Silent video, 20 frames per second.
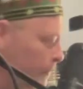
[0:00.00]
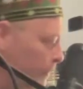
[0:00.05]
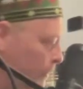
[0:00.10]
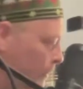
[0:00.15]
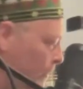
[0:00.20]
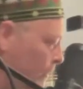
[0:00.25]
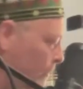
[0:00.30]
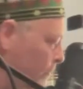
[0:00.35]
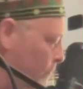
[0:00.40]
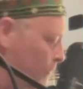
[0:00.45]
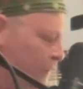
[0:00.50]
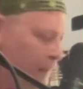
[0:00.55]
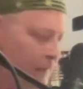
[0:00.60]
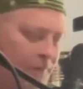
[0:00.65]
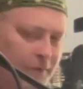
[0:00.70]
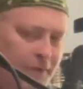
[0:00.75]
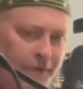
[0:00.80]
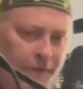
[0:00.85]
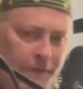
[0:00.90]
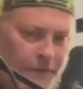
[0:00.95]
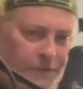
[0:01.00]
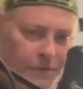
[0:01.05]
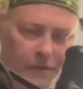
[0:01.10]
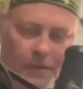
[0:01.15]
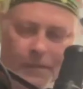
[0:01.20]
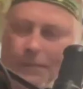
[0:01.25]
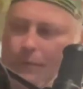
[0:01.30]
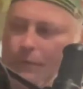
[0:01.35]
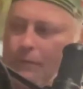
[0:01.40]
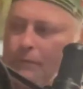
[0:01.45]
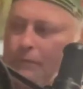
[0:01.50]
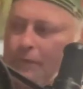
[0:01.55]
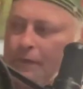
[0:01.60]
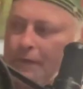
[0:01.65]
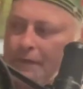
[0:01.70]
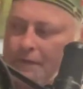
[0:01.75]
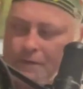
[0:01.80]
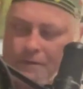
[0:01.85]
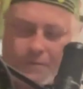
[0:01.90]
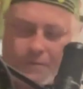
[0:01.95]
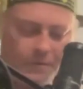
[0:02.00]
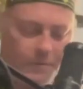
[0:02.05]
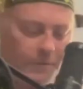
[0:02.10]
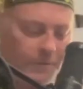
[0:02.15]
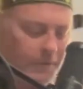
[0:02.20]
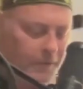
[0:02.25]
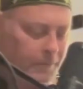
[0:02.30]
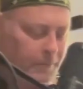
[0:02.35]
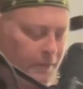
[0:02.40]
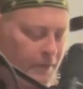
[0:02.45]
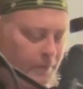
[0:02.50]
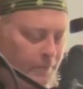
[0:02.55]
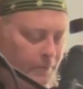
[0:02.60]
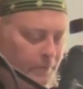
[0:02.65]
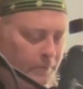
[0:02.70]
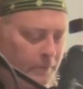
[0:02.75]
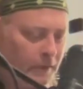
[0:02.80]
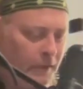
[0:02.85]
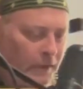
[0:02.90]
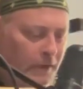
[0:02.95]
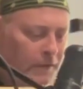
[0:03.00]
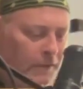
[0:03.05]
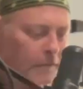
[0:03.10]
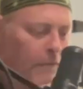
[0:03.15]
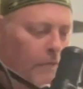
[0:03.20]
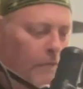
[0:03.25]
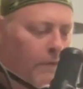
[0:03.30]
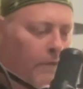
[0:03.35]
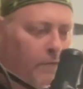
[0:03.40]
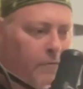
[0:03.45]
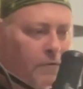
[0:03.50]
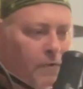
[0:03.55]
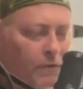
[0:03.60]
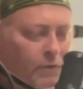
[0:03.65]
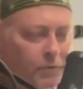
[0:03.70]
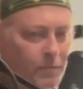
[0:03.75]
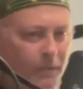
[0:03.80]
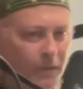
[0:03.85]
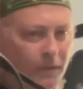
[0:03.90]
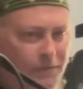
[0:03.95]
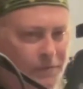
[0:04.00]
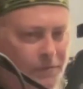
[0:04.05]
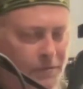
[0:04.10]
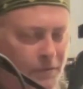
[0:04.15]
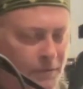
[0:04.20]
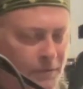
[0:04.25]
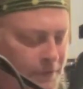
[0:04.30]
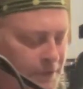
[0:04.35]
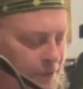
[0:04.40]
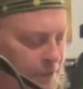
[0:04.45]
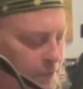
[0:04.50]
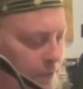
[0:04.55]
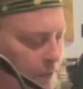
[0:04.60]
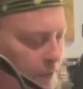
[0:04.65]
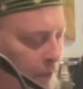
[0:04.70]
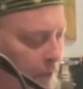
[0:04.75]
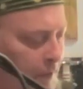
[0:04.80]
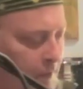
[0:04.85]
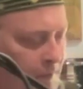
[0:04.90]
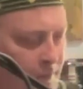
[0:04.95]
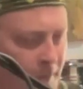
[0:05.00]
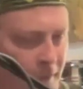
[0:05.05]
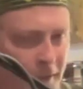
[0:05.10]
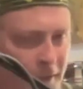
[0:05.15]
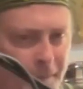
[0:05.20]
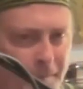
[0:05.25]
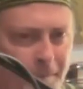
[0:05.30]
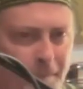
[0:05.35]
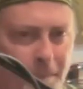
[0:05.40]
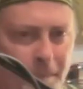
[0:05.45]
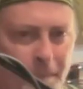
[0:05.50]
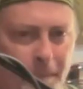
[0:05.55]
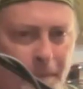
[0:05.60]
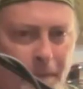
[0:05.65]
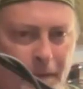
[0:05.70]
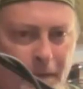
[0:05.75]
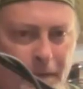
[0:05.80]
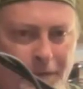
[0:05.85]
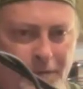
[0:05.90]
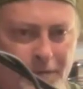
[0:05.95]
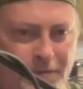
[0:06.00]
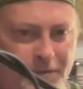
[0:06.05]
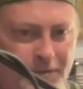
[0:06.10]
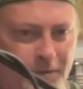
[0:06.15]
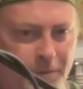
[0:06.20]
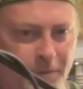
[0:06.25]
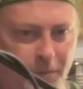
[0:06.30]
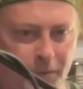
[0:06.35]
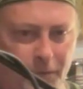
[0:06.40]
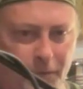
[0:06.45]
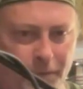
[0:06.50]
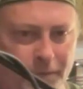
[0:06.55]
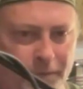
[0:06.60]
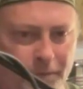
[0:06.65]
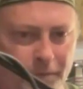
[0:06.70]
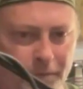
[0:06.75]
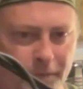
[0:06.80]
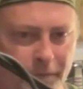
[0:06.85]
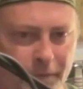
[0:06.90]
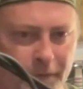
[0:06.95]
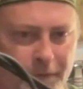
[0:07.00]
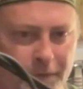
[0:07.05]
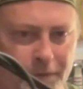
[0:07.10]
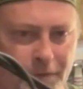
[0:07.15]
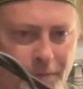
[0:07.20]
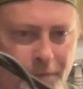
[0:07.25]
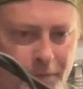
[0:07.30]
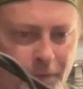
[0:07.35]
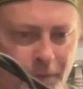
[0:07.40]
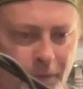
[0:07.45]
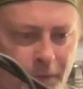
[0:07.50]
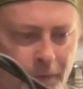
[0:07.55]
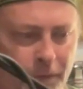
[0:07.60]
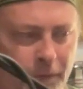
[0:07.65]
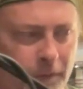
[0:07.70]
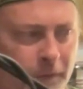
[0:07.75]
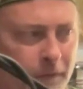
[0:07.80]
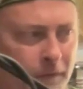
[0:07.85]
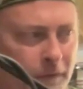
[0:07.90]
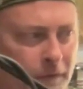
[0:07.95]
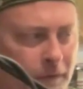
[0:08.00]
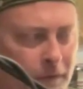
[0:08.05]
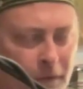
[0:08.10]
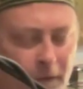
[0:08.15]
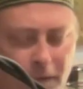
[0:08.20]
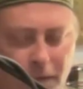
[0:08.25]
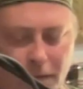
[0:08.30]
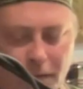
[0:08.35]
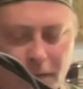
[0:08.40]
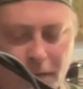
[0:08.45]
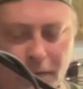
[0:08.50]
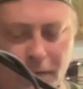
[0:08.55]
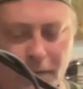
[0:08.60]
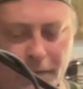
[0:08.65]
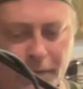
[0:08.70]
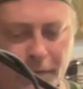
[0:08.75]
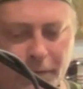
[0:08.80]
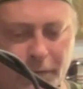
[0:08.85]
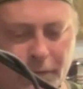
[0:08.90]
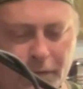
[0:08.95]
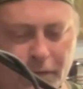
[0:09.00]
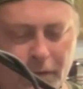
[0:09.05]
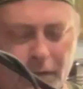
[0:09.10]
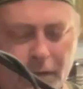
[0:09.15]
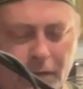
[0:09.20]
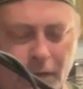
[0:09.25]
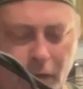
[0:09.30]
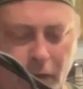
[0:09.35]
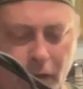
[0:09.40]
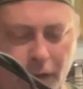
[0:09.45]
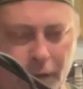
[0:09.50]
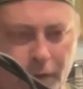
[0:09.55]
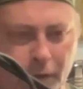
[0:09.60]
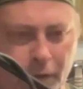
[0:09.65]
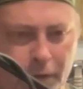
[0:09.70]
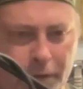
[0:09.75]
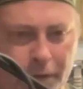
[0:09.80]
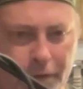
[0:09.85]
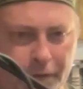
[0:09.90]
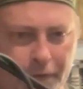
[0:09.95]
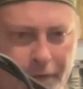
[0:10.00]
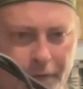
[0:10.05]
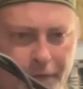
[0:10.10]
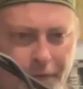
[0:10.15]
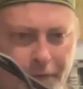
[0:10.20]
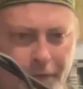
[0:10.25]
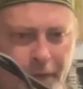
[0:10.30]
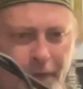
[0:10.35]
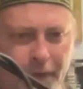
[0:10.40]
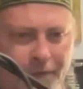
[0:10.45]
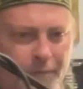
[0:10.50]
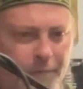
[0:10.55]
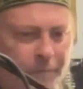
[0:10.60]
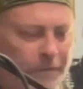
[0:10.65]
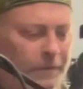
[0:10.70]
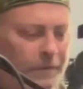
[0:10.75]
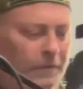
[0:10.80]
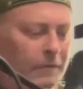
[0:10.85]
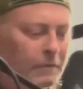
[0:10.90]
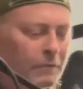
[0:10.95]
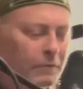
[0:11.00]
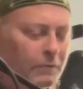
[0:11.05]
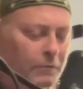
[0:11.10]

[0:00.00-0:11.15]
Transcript: I don't have another example right next to me, but it's called the bansuri, and it's a very simple flute. Although you have to be